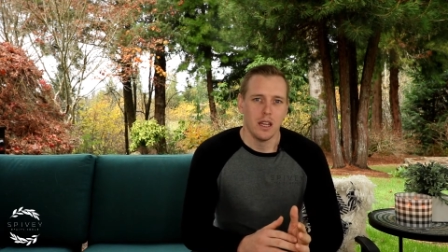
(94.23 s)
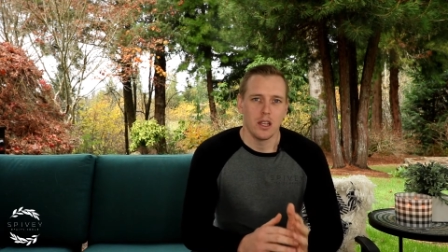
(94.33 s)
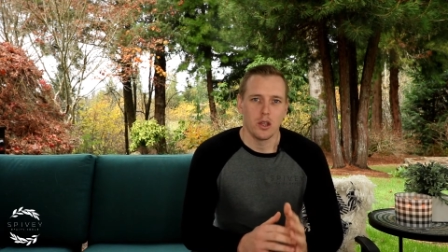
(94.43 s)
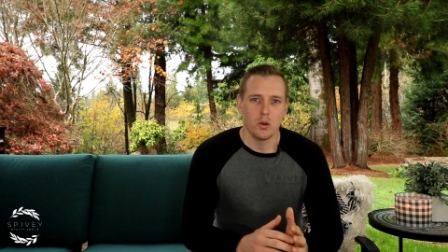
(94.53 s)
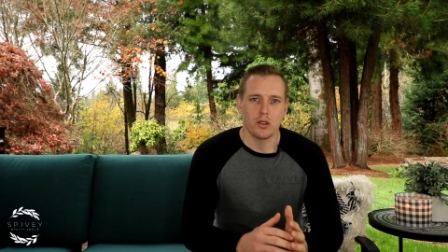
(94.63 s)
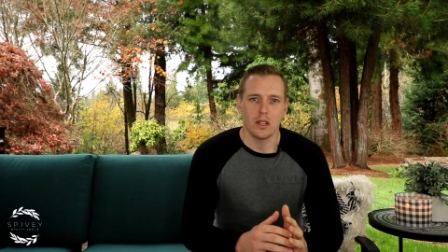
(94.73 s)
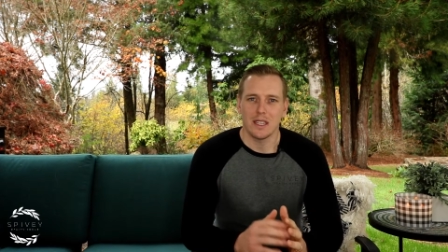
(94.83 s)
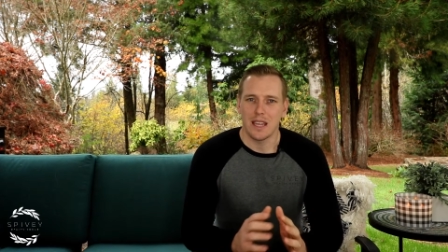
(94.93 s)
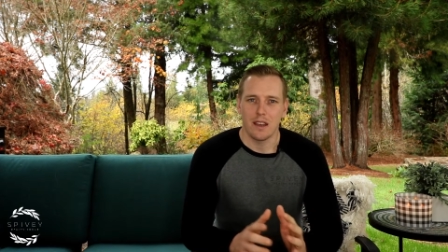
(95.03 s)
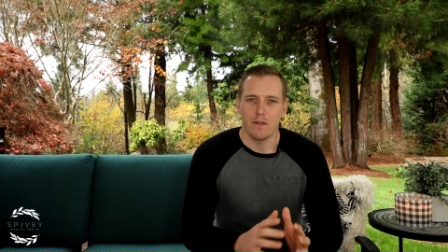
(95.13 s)
usually
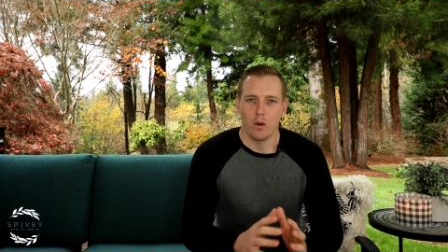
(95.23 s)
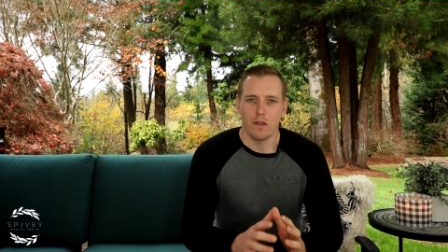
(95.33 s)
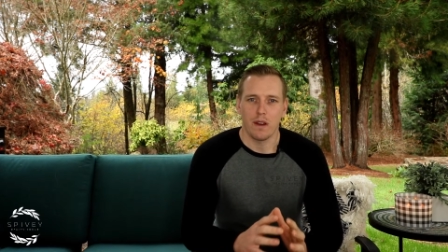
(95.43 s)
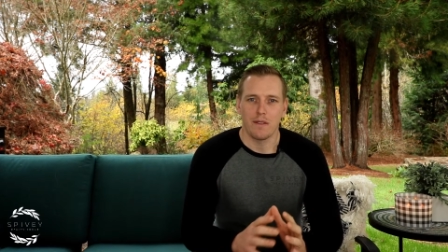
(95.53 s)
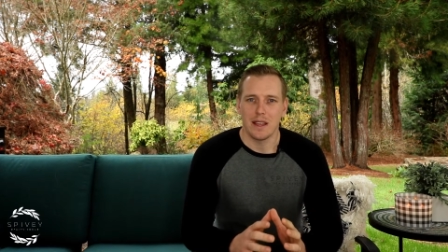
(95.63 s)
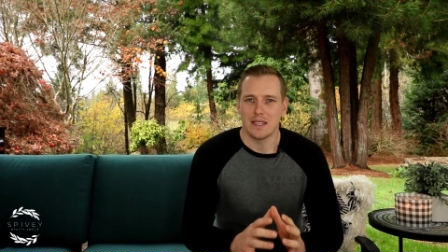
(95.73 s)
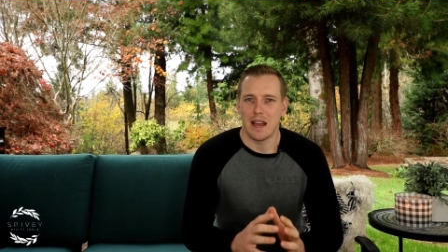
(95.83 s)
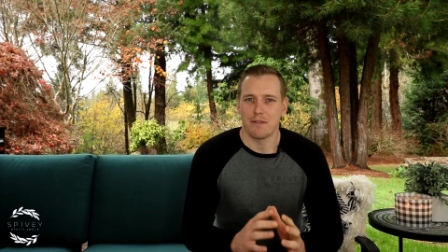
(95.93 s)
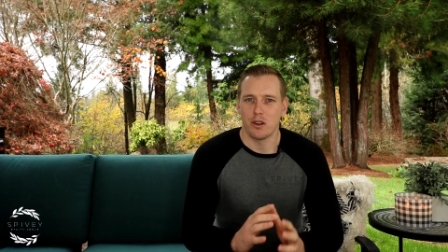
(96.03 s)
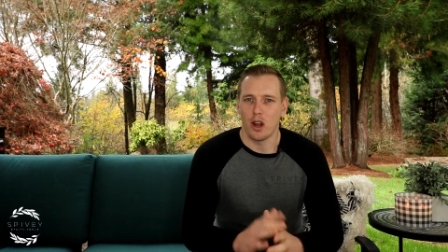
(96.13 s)
10 to 45 days
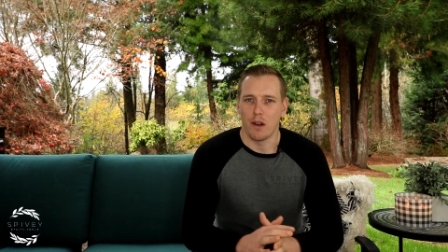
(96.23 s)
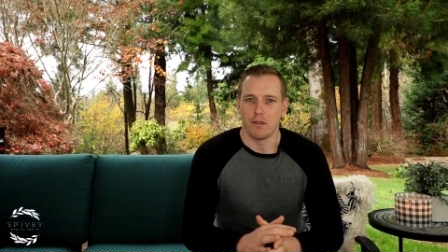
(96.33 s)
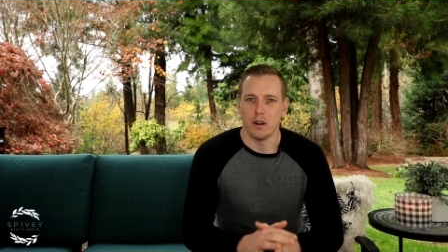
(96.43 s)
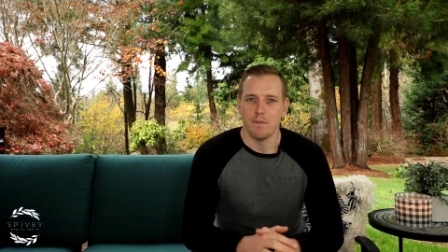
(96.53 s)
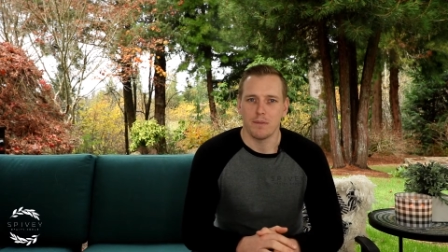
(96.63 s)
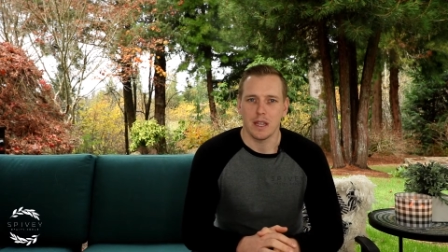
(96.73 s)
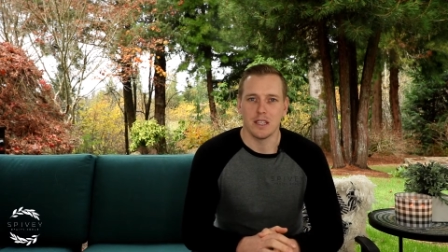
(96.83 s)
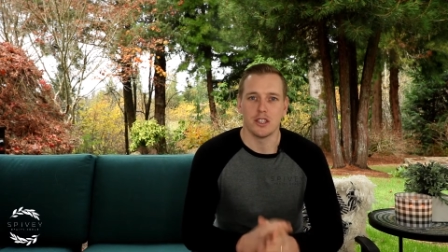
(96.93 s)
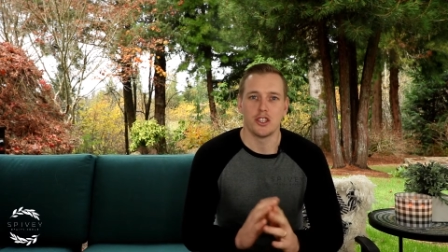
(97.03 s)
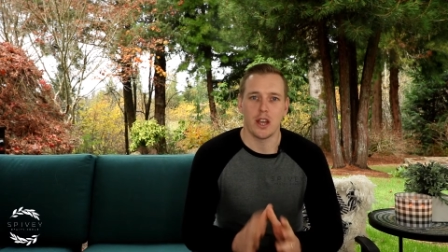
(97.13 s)
after an offer,
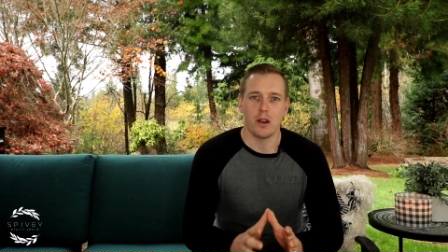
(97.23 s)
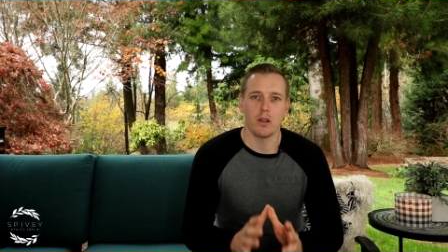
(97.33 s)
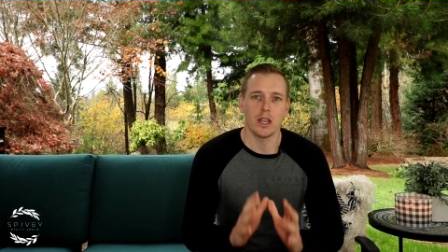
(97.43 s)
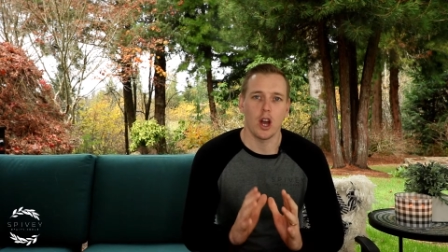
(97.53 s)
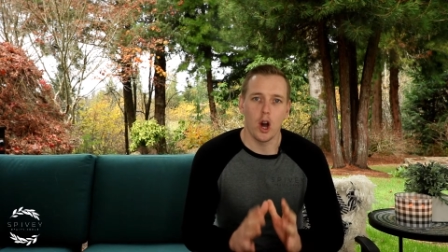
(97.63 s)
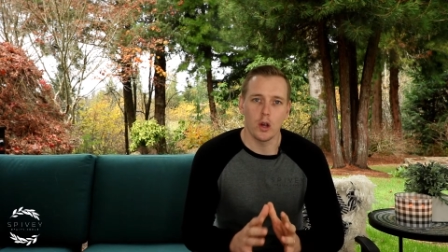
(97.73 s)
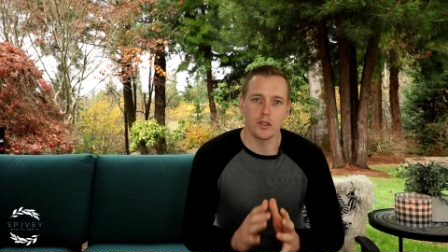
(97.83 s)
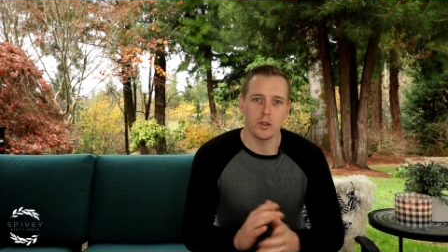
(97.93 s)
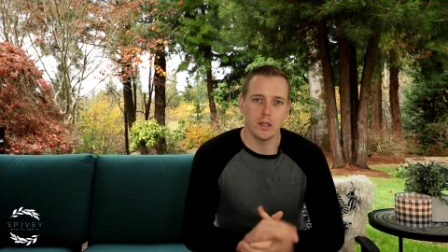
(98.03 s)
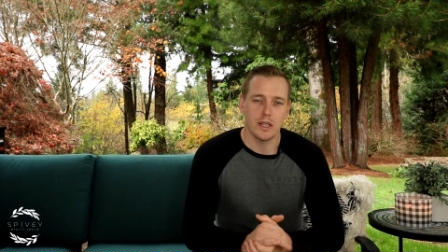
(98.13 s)
is generally
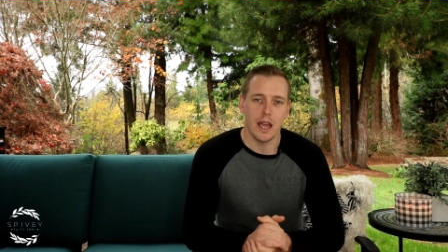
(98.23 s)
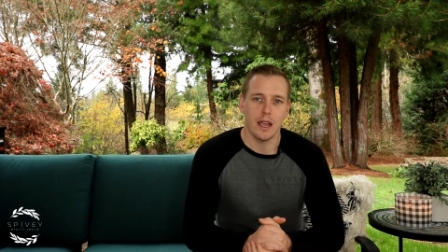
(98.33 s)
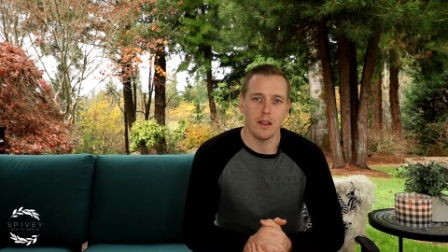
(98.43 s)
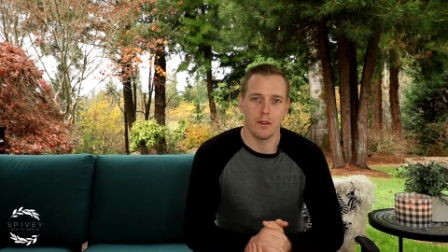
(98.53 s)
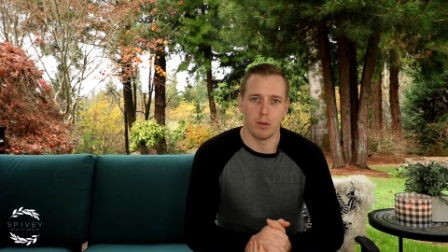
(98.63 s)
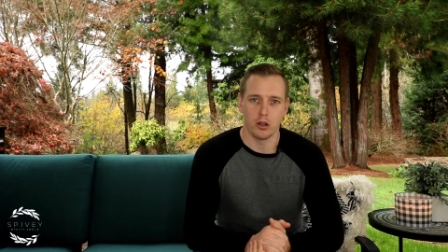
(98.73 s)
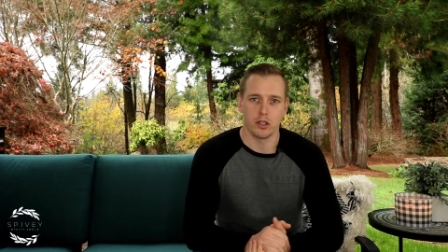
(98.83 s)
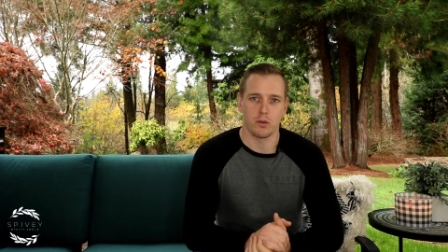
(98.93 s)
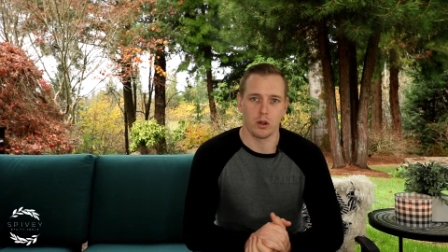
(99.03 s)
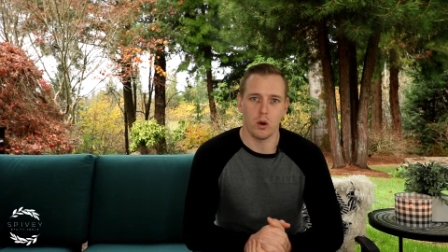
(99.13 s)
also the day the
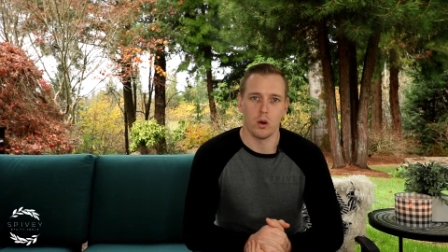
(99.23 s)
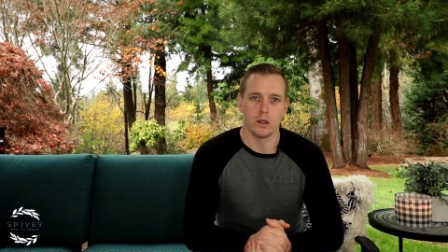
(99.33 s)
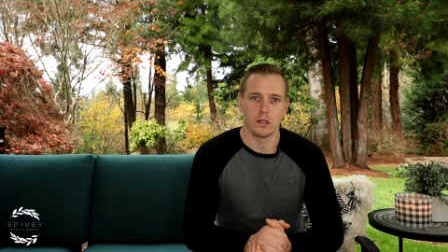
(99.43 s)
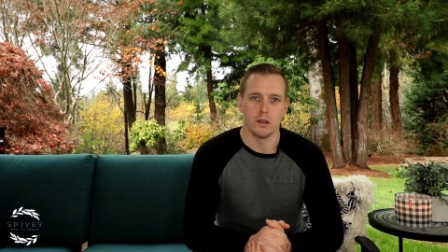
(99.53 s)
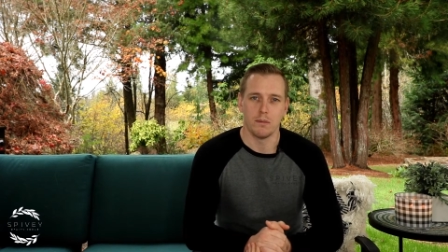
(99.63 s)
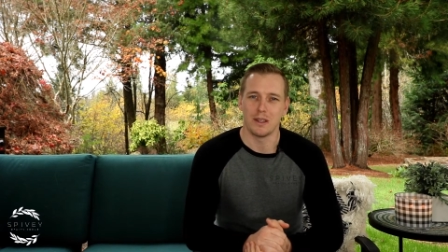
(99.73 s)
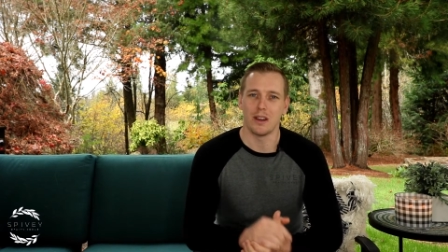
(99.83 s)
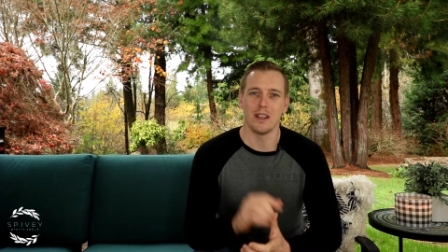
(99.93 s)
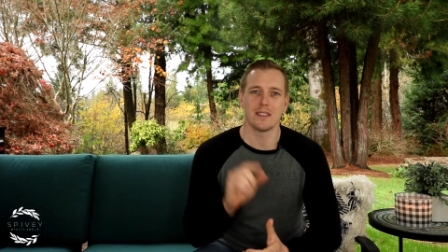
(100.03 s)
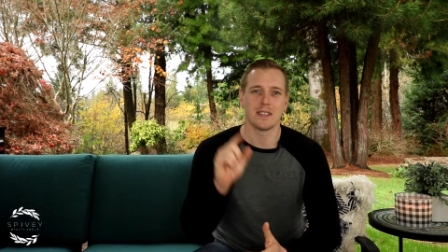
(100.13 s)
purchase records, but
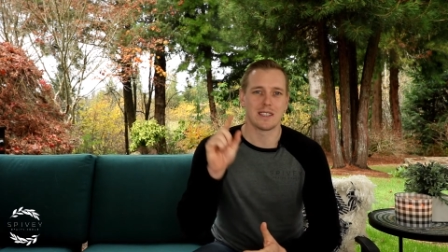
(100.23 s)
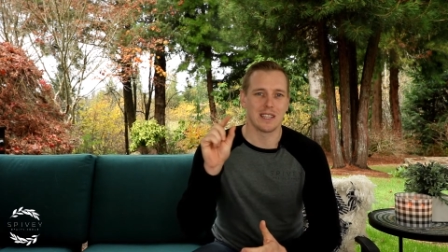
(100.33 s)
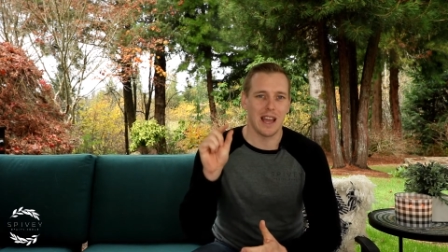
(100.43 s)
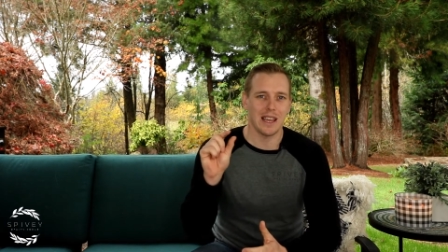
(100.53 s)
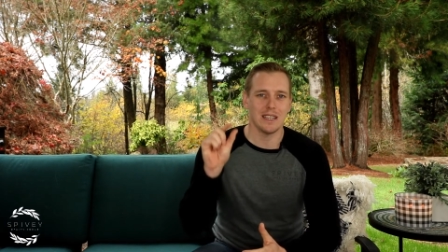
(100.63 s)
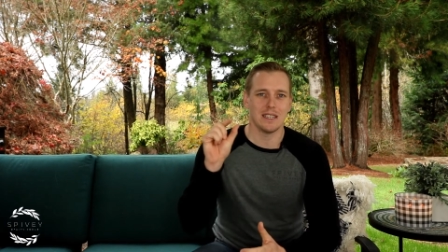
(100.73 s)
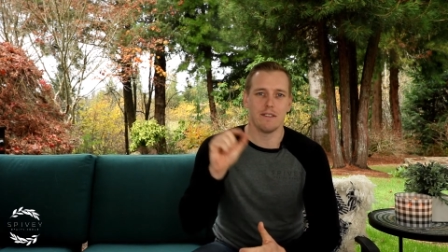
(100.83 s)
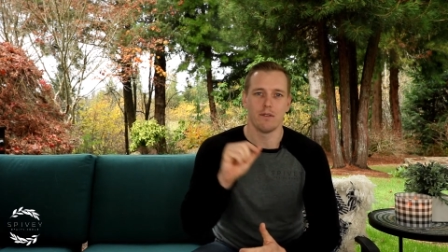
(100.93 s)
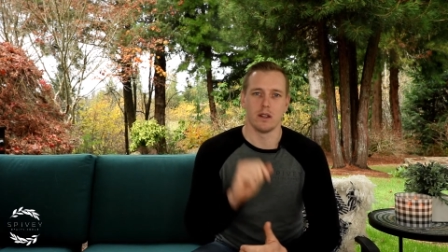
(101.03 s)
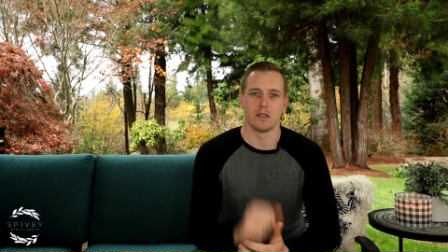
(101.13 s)
there is a slight
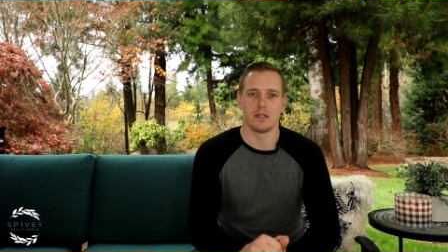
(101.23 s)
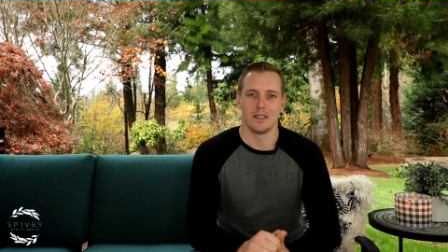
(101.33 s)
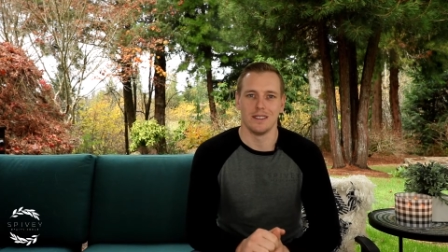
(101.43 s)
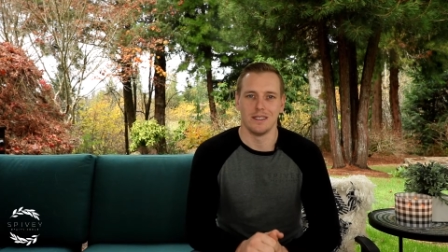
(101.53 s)
difference.